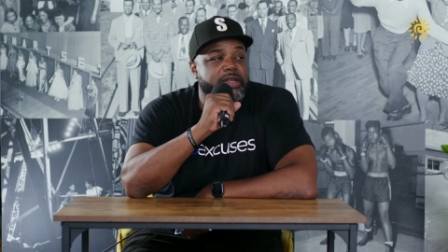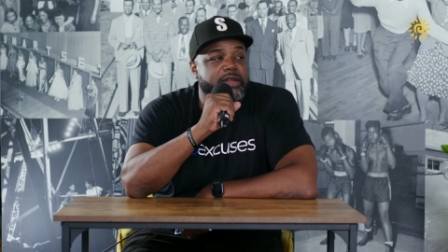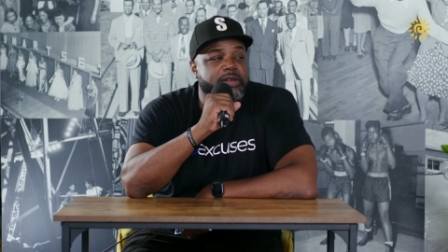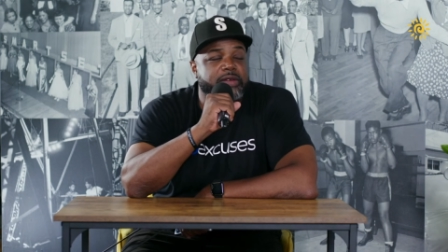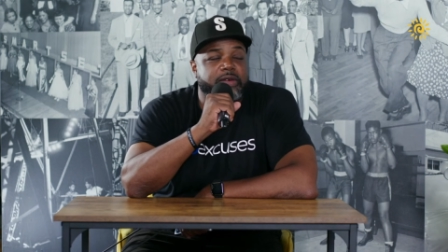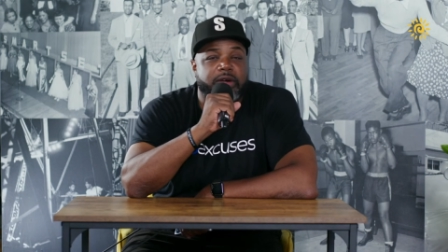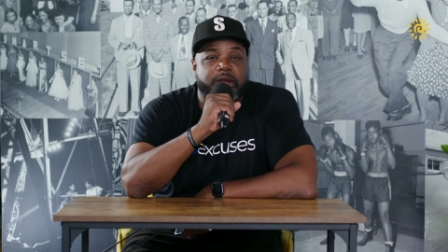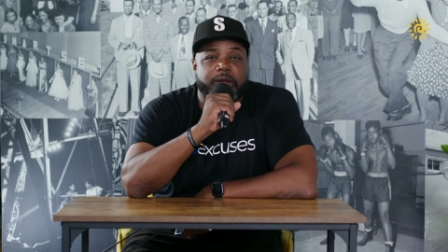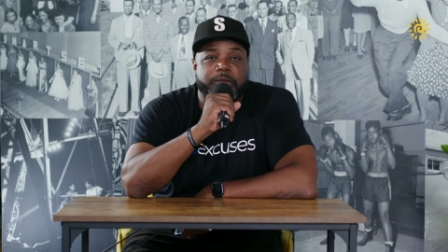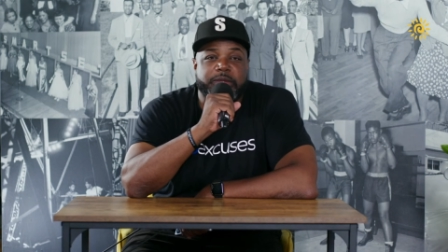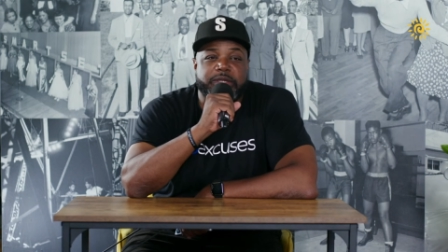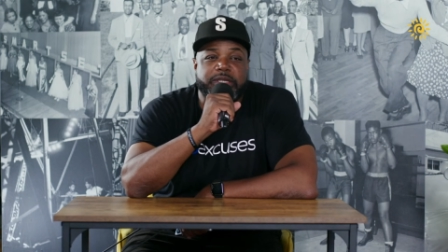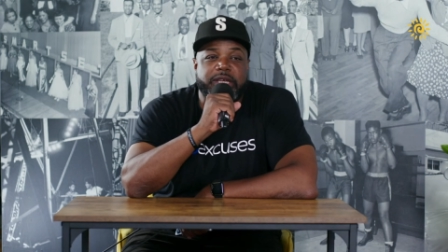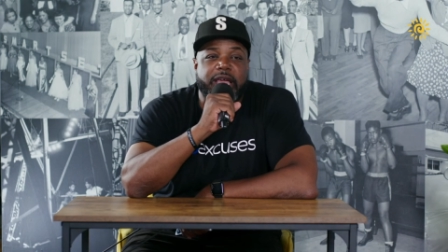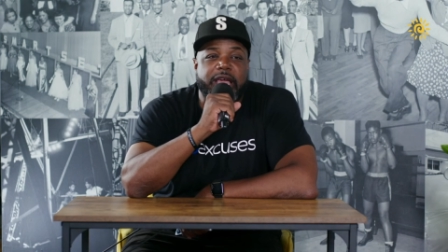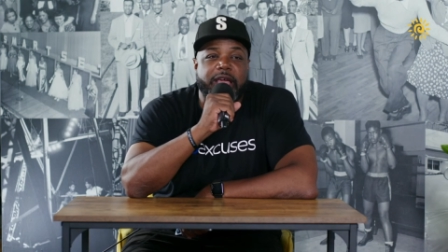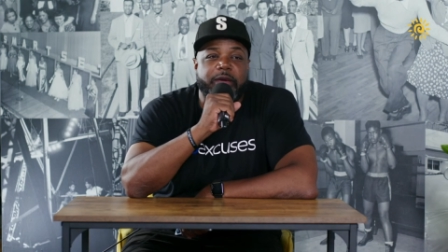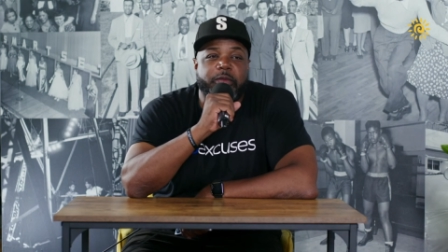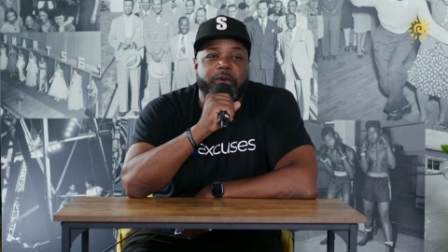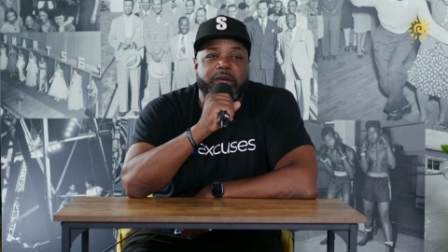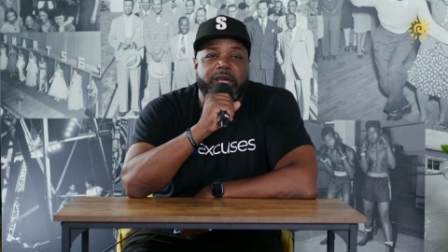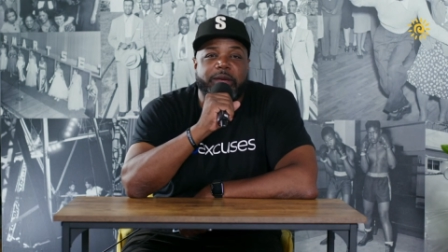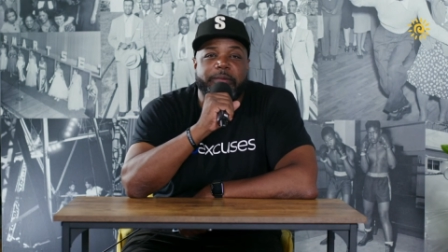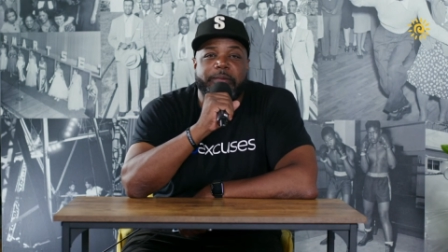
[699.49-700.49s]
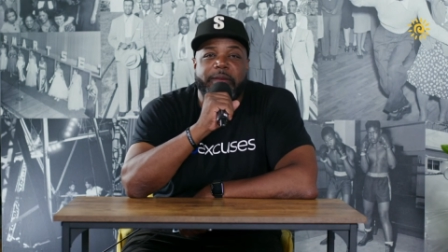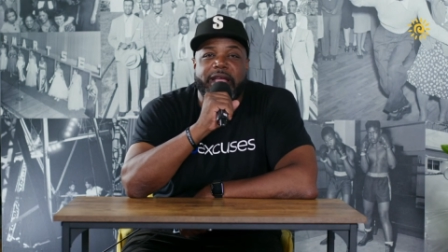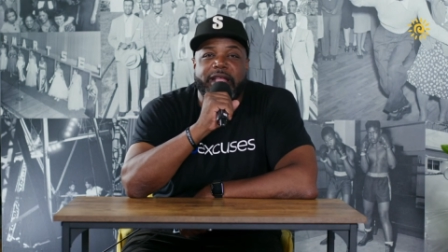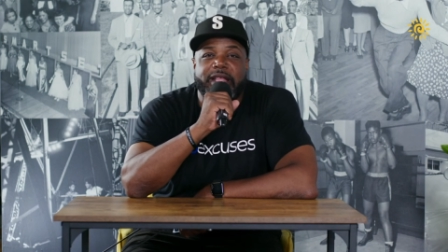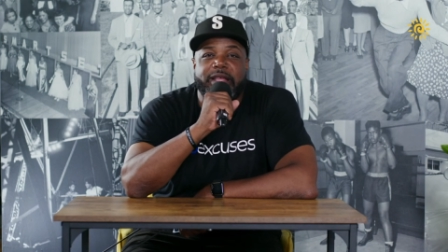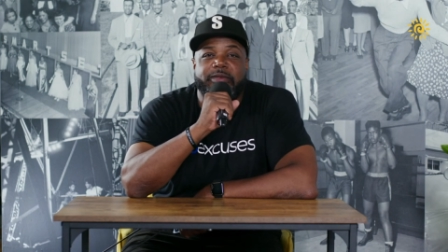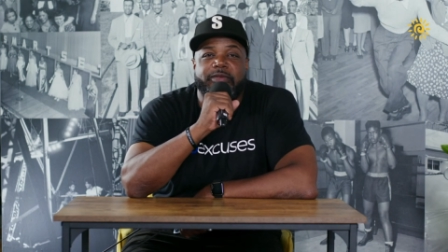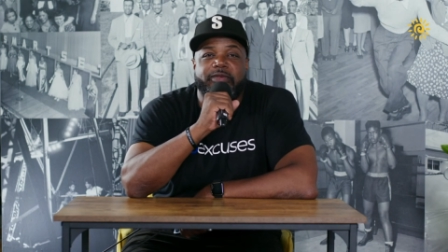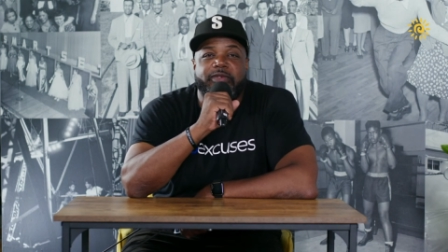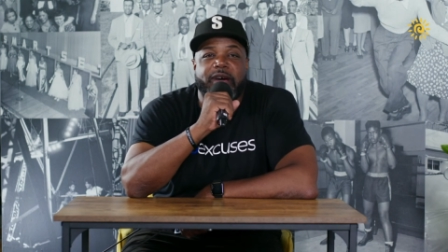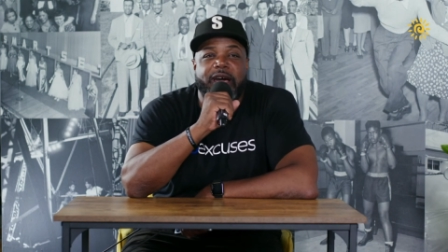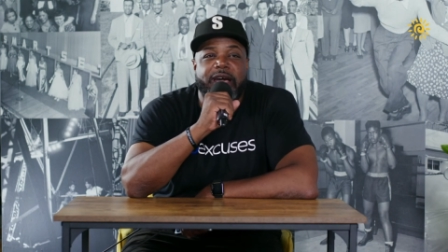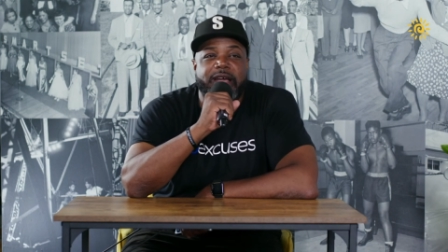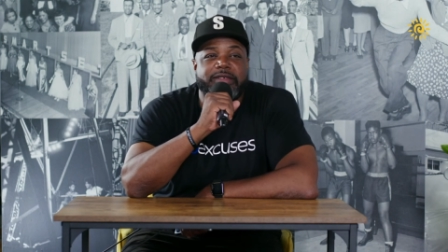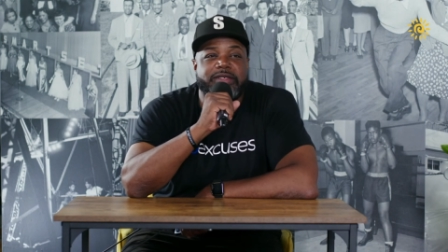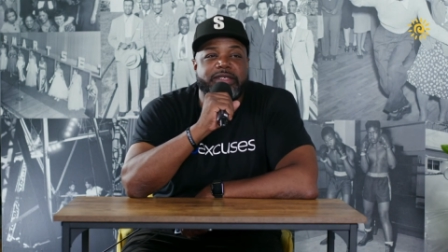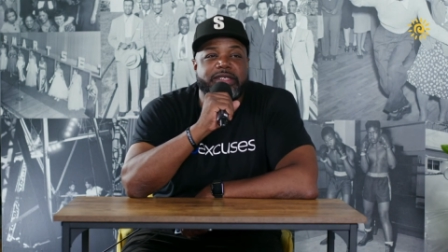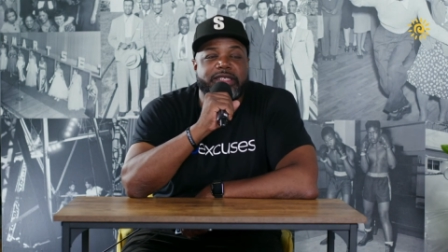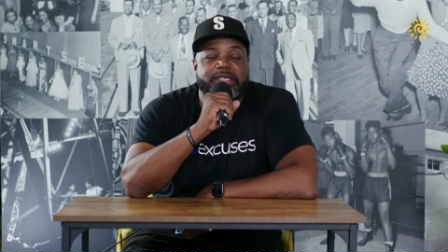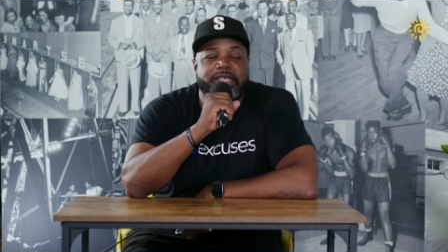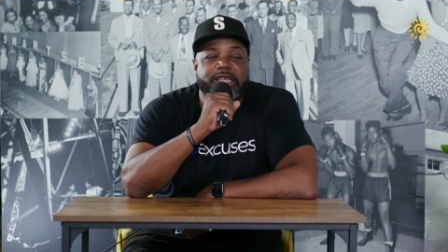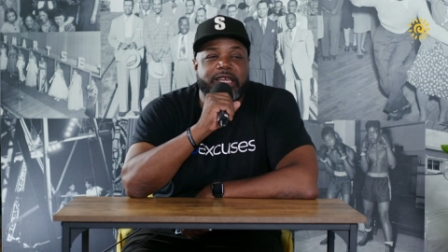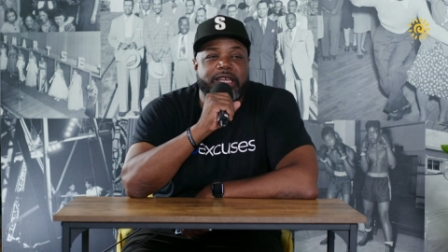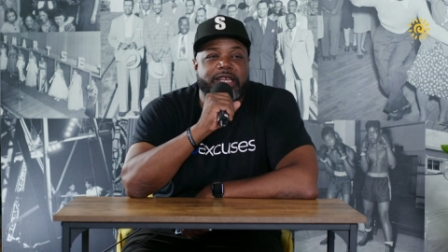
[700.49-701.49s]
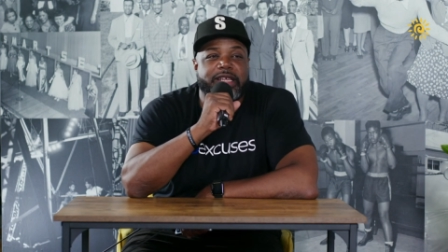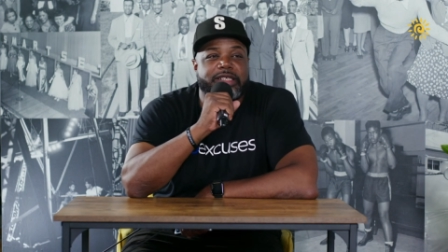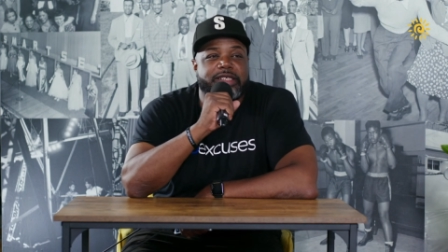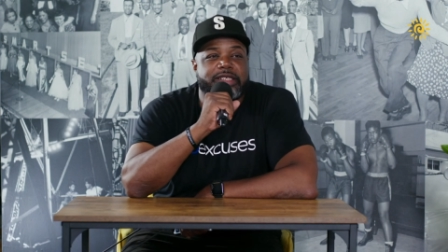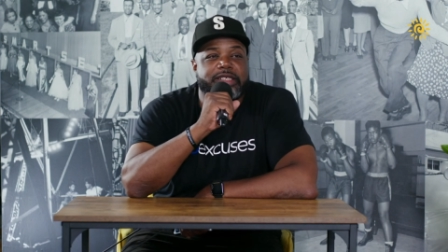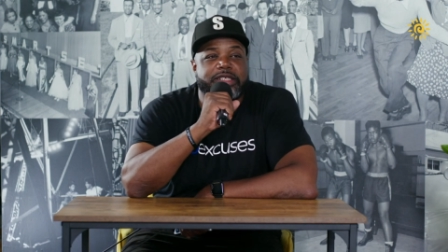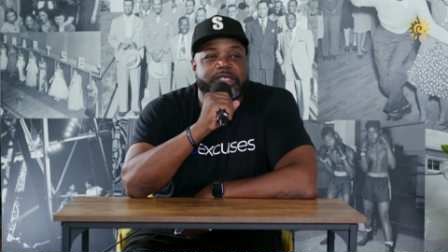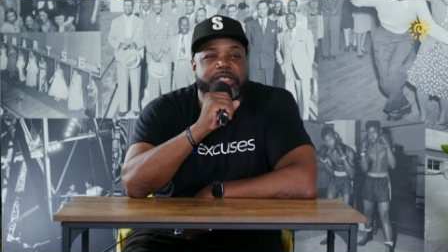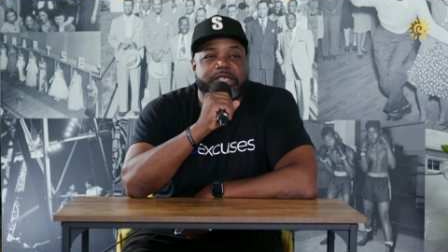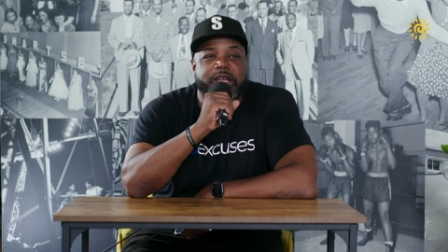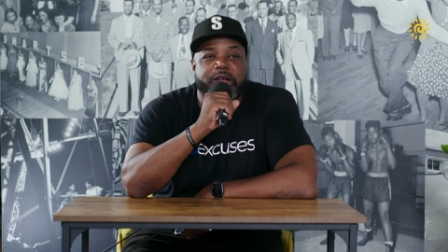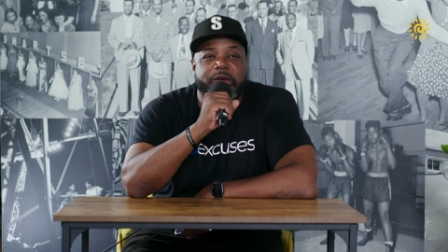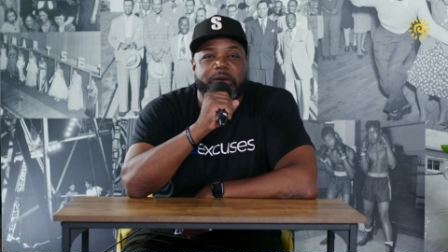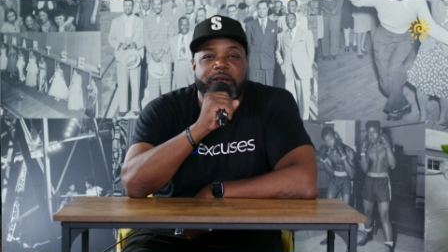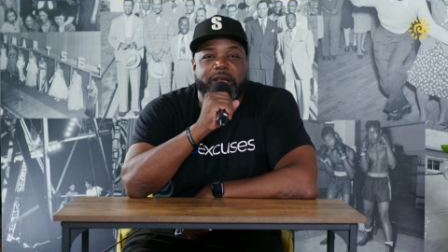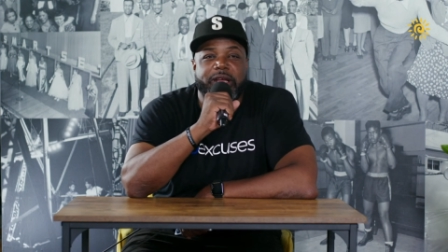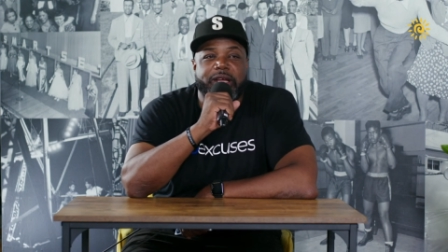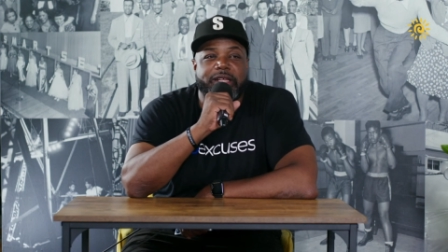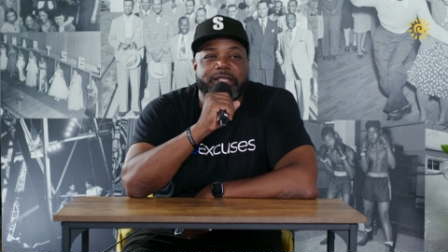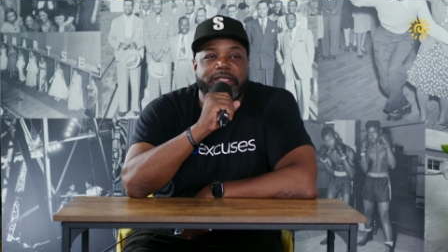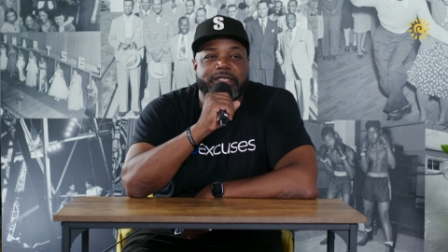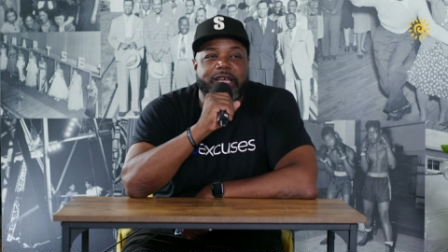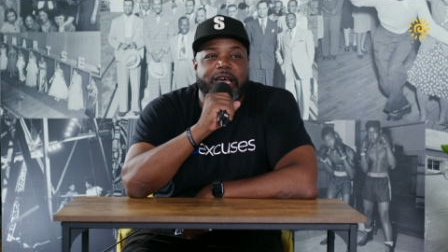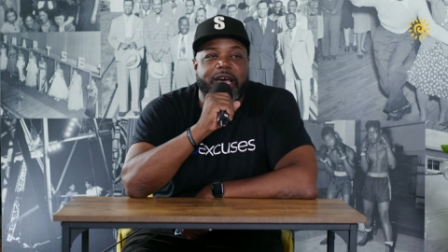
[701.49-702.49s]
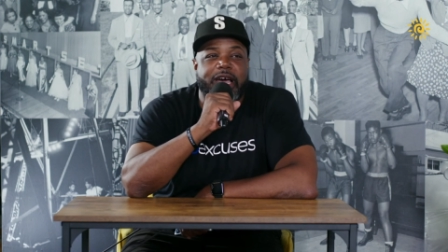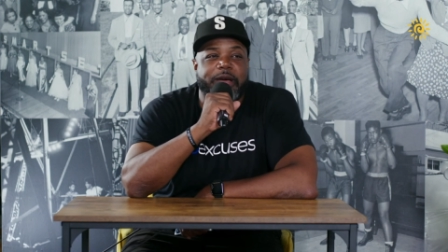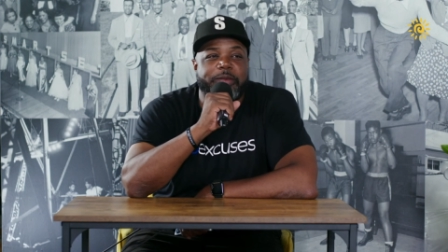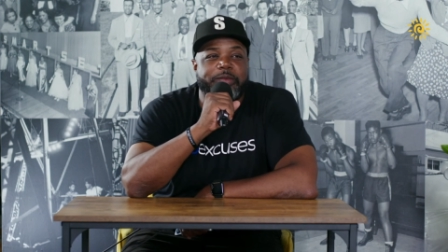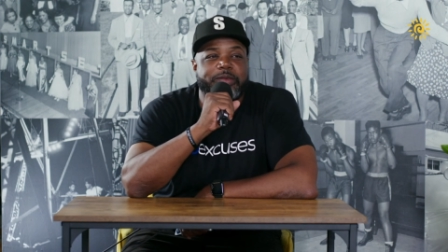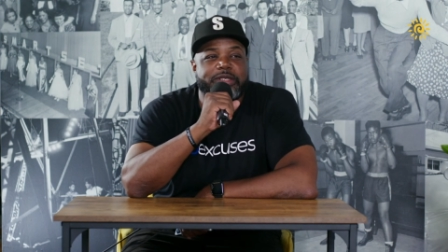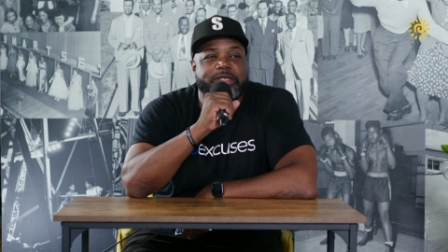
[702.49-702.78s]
You know what I'm saying? We can make them fives and tens the cherry on top.